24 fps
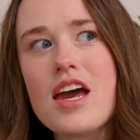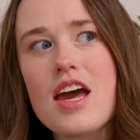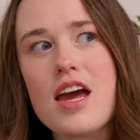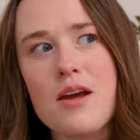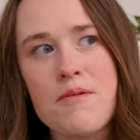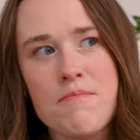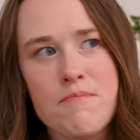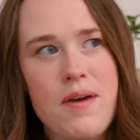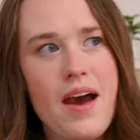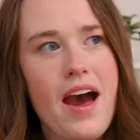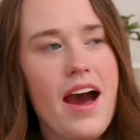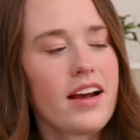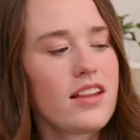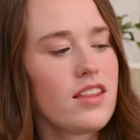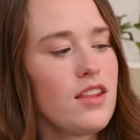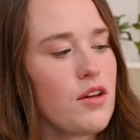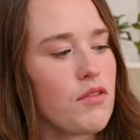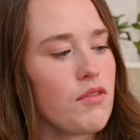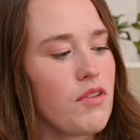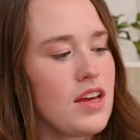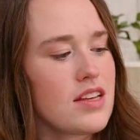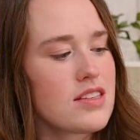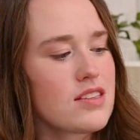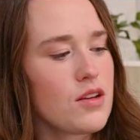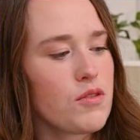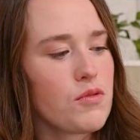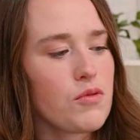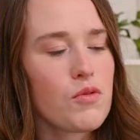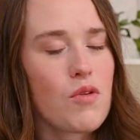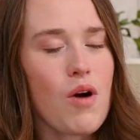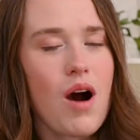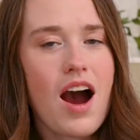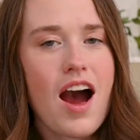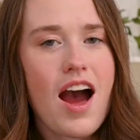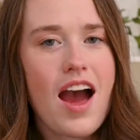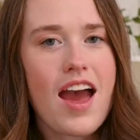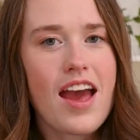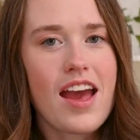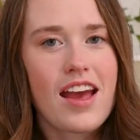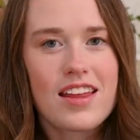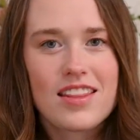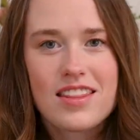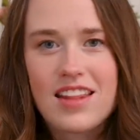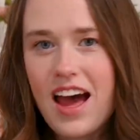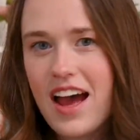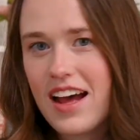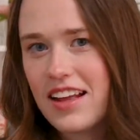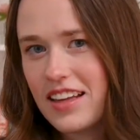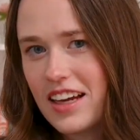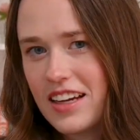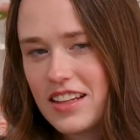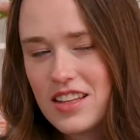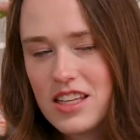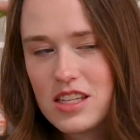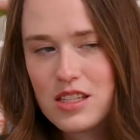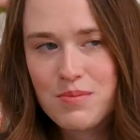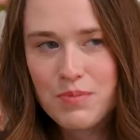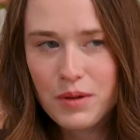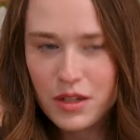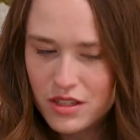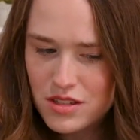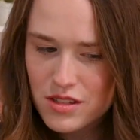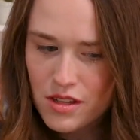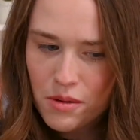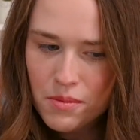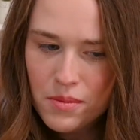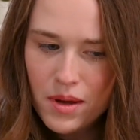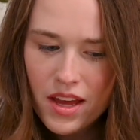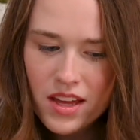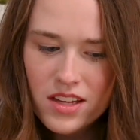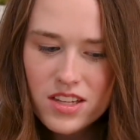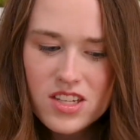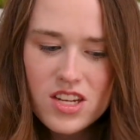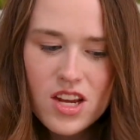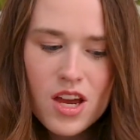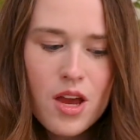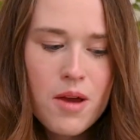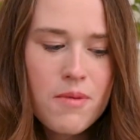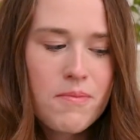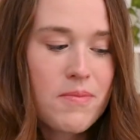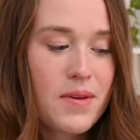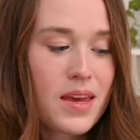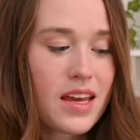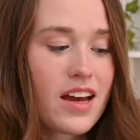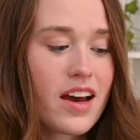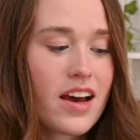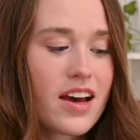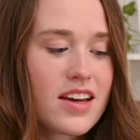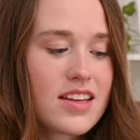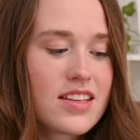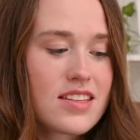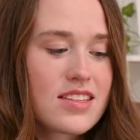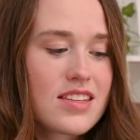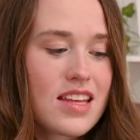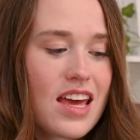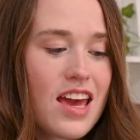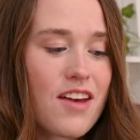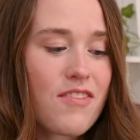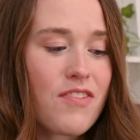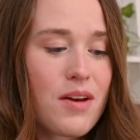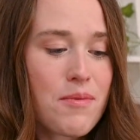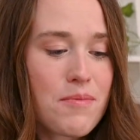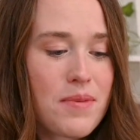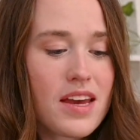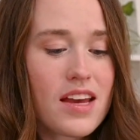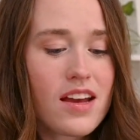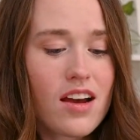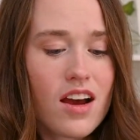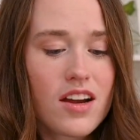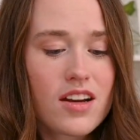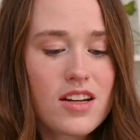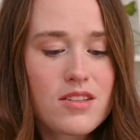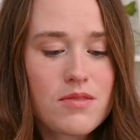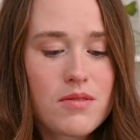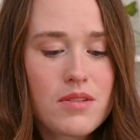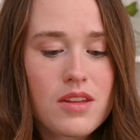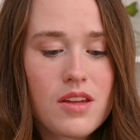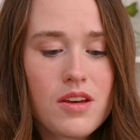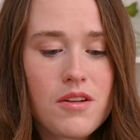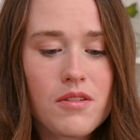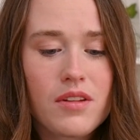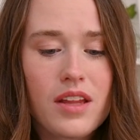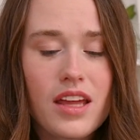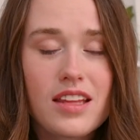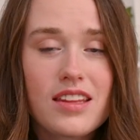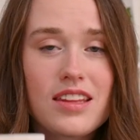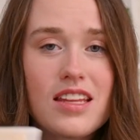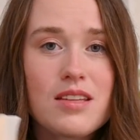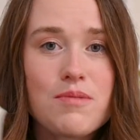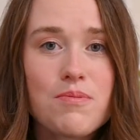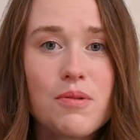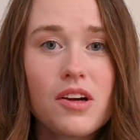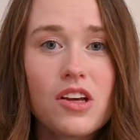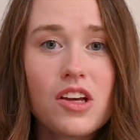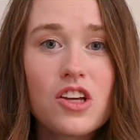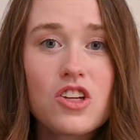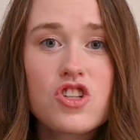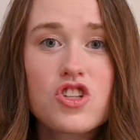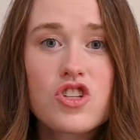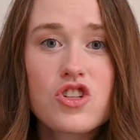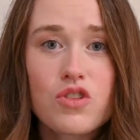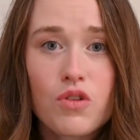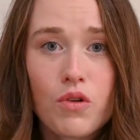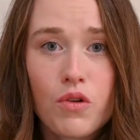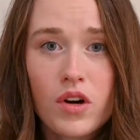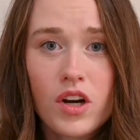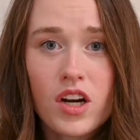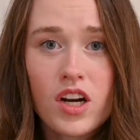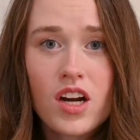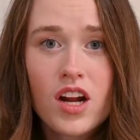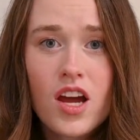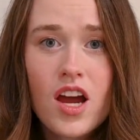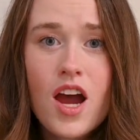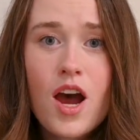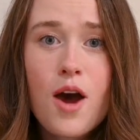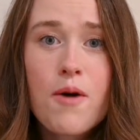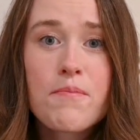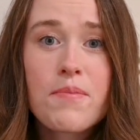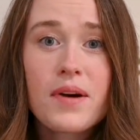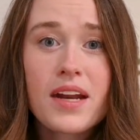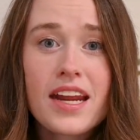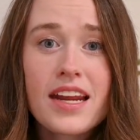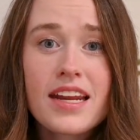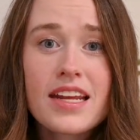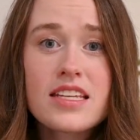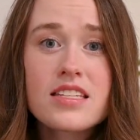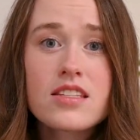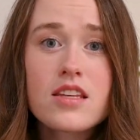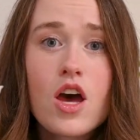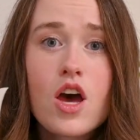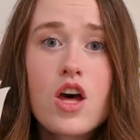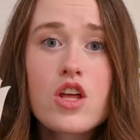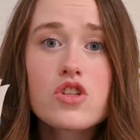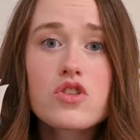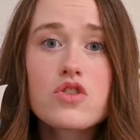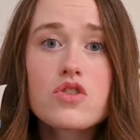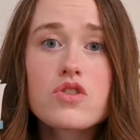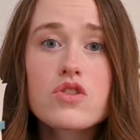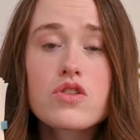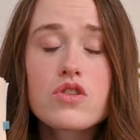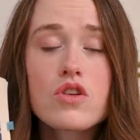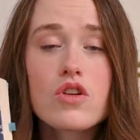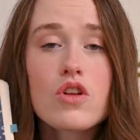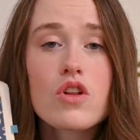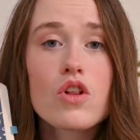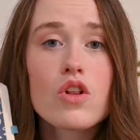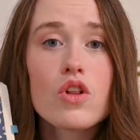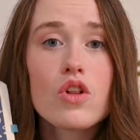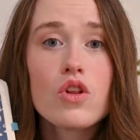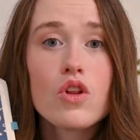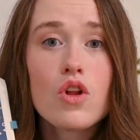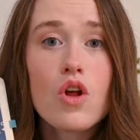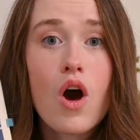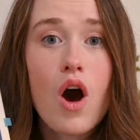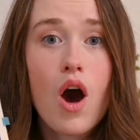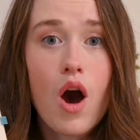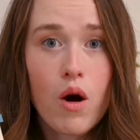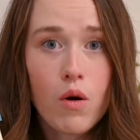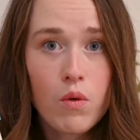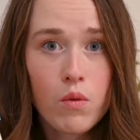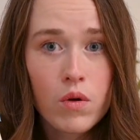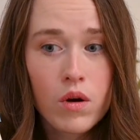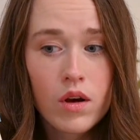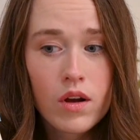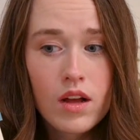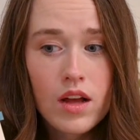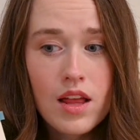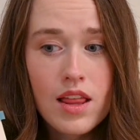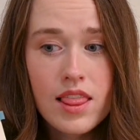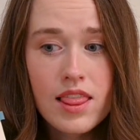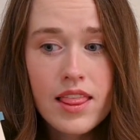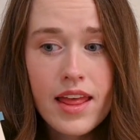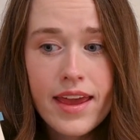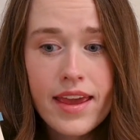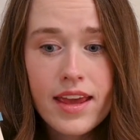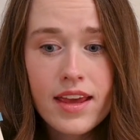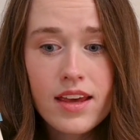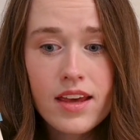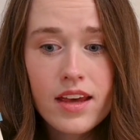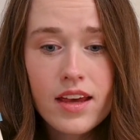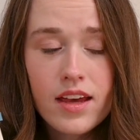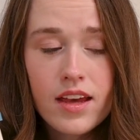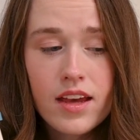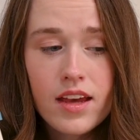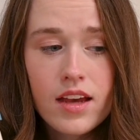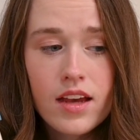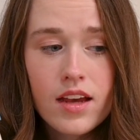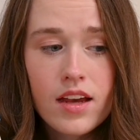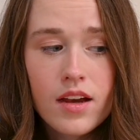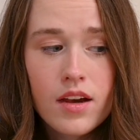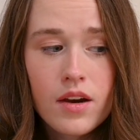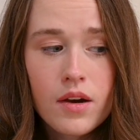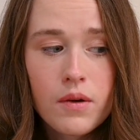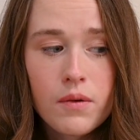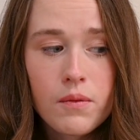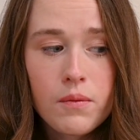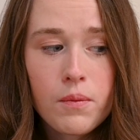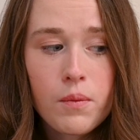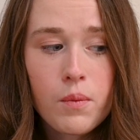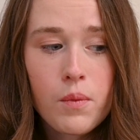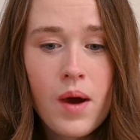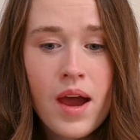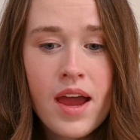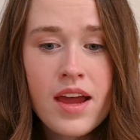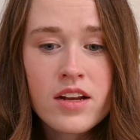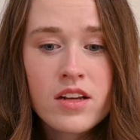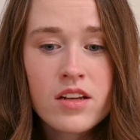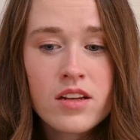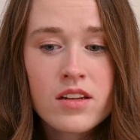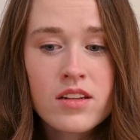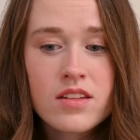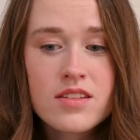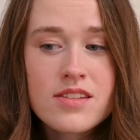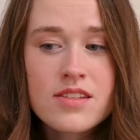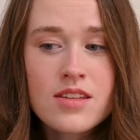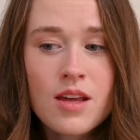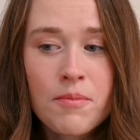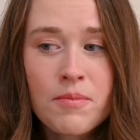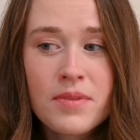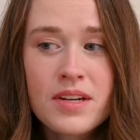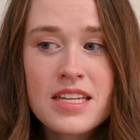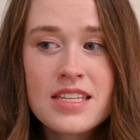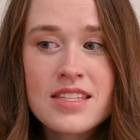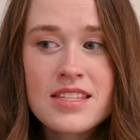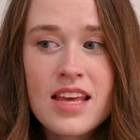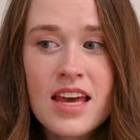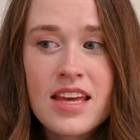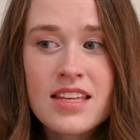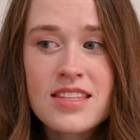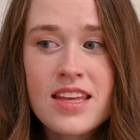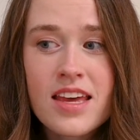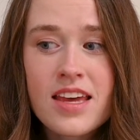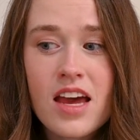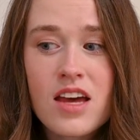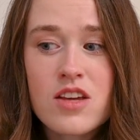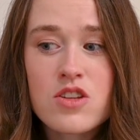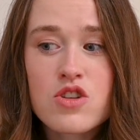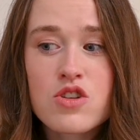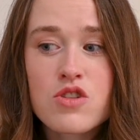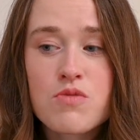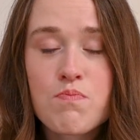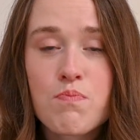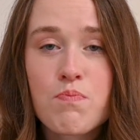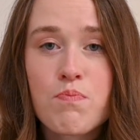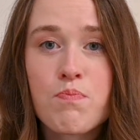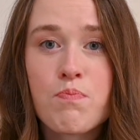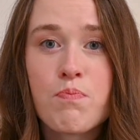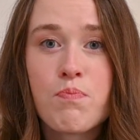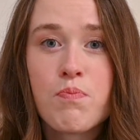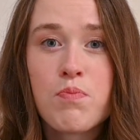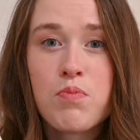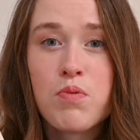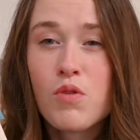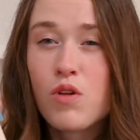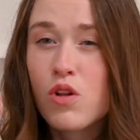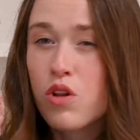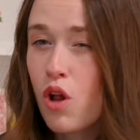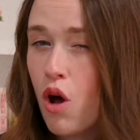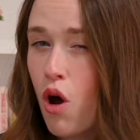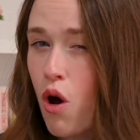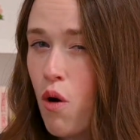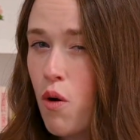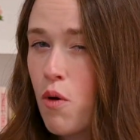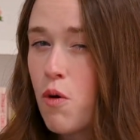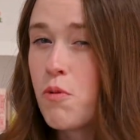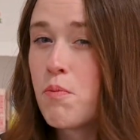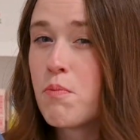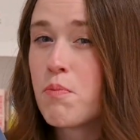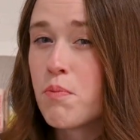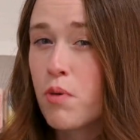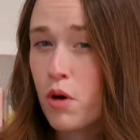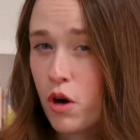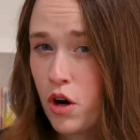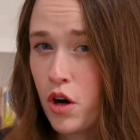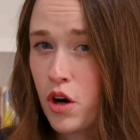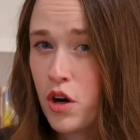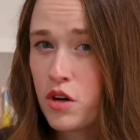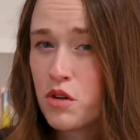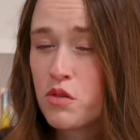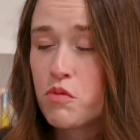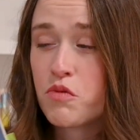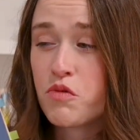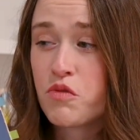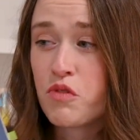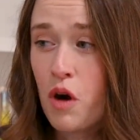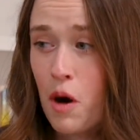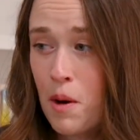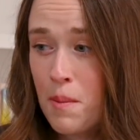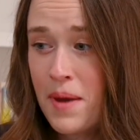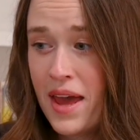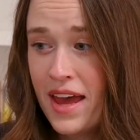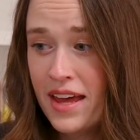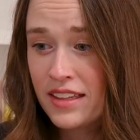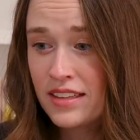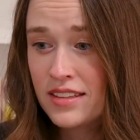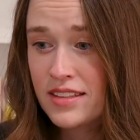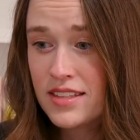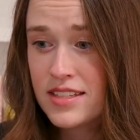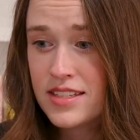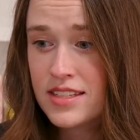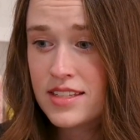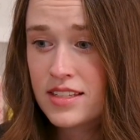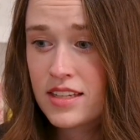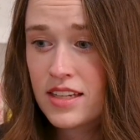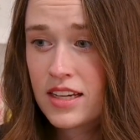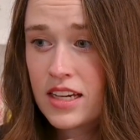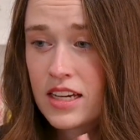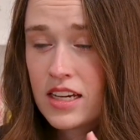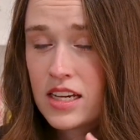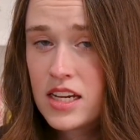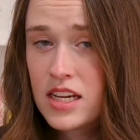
impact the reason why I like this book so much, because if I'm being honest with you, like this book is short, but it is slow. Like when somebody says like a slow burn romance,